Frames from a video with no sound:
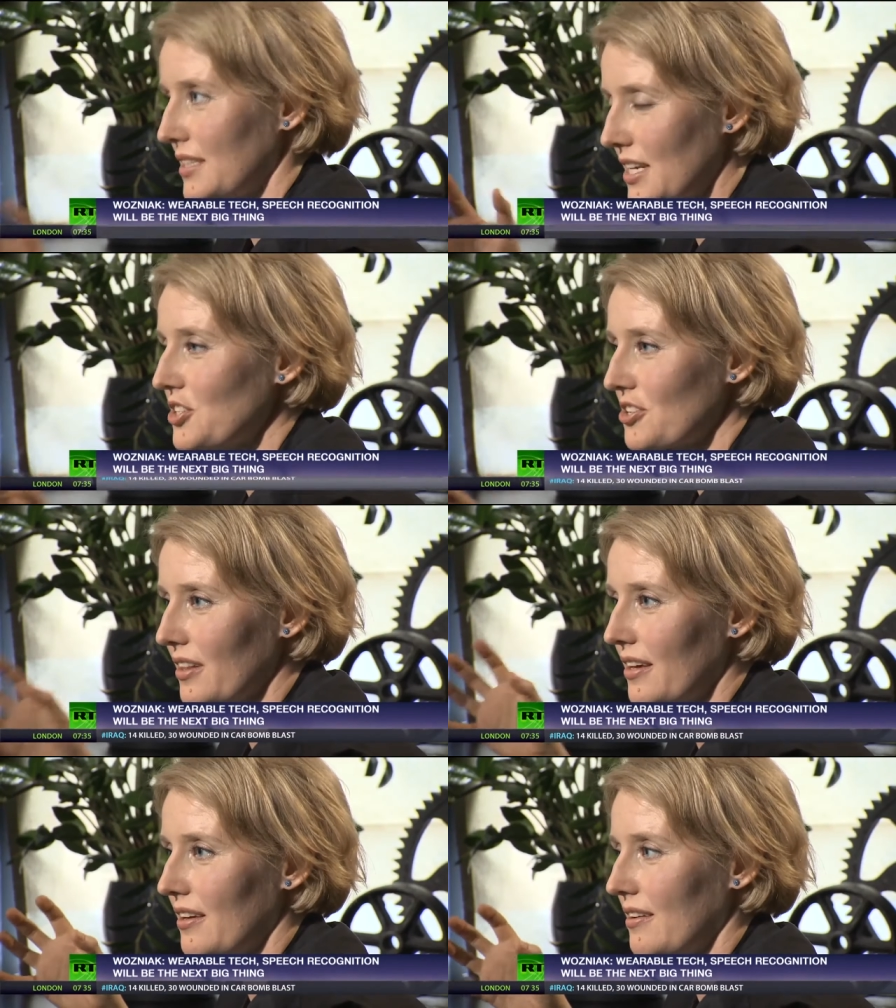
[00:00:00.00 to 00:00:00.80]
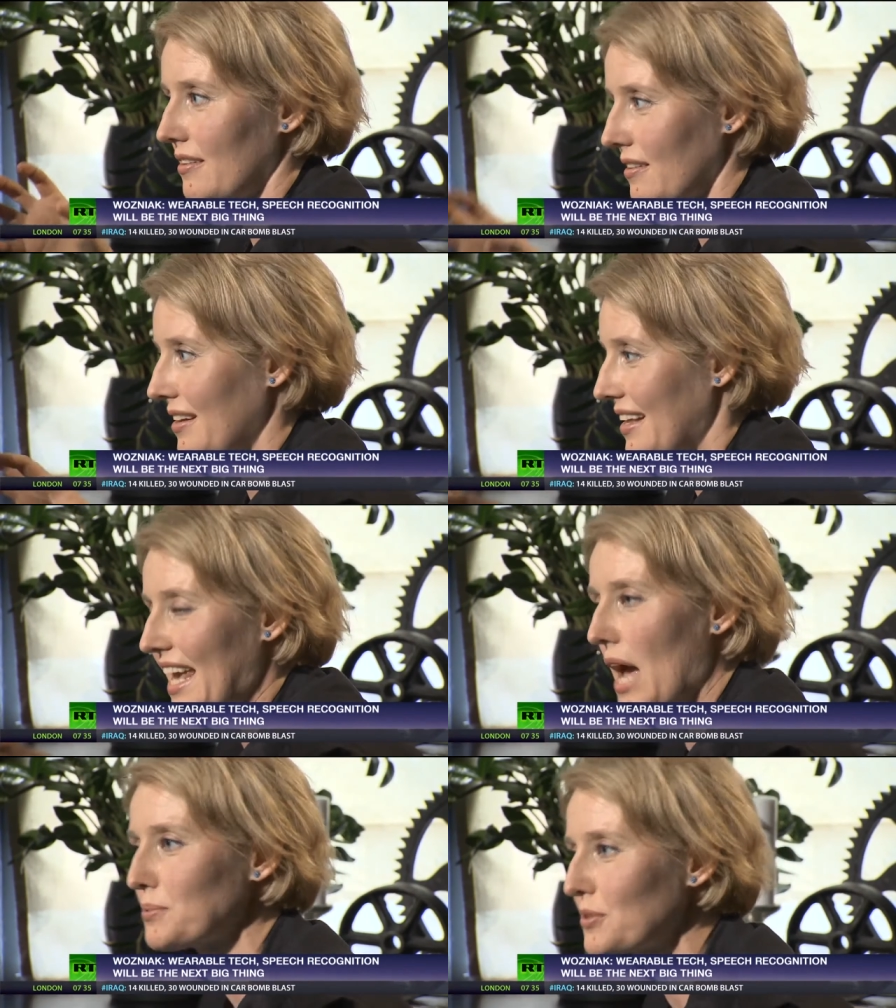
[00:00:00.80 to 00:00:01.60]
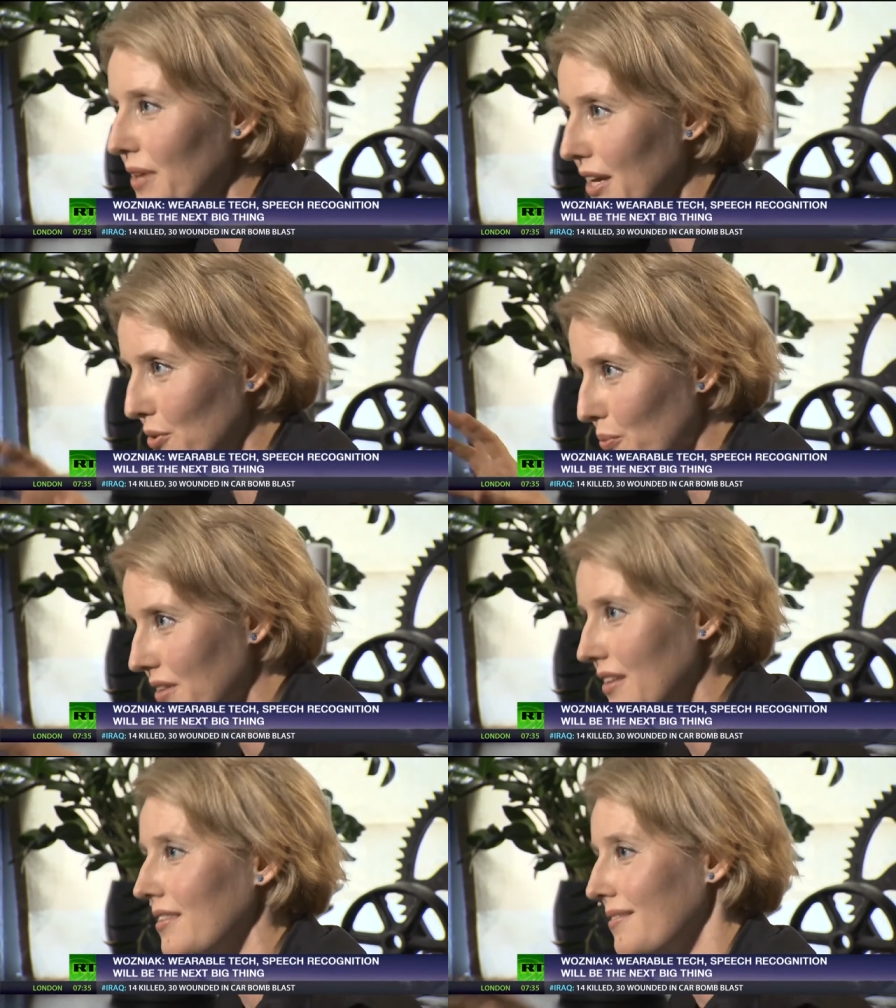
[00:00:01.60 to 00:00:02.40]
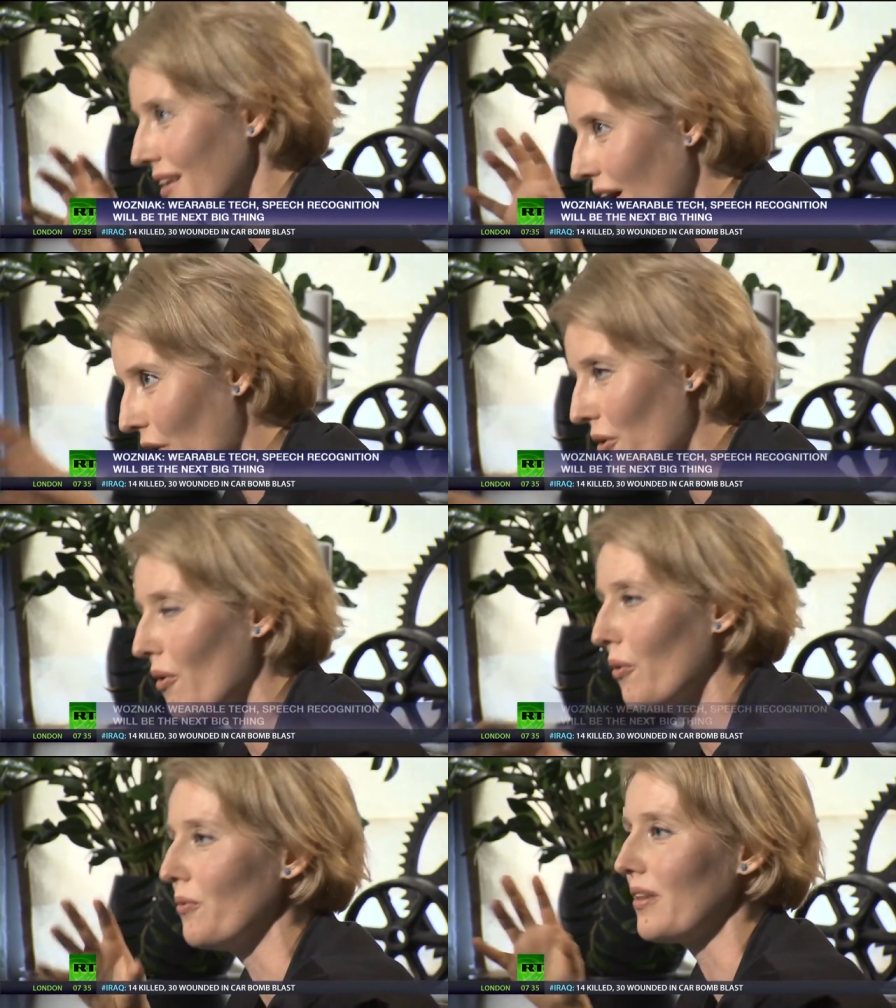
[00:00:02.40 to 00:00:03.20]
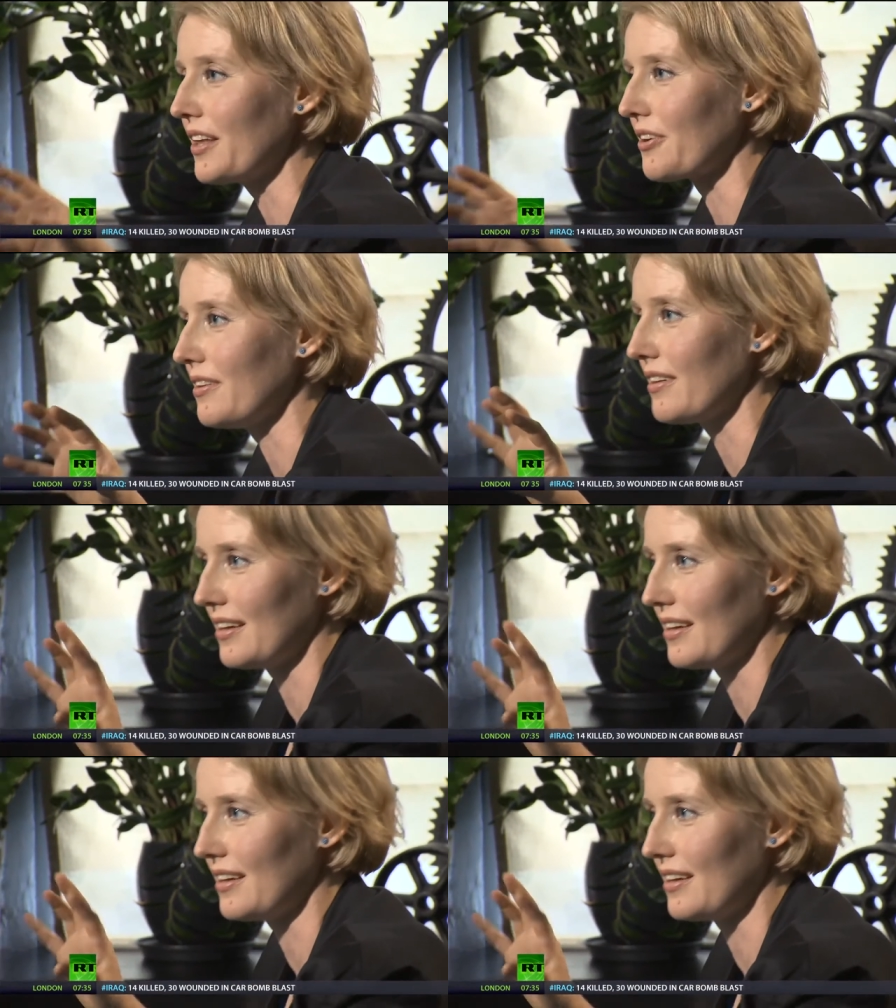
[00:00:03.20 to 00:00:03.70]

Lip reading: essentially encapsulated within our own little